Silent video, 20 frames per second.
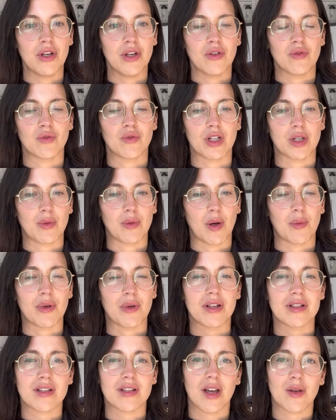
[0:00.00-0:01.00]
really well,
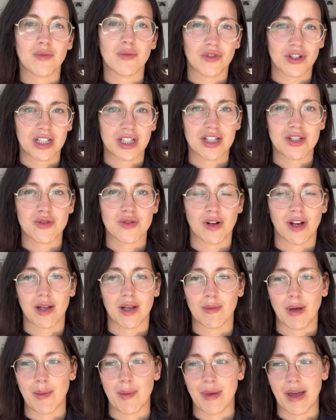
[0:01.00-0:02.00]
because I'm really trying
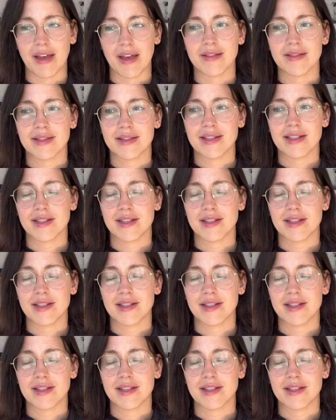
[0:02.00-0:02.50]
my best.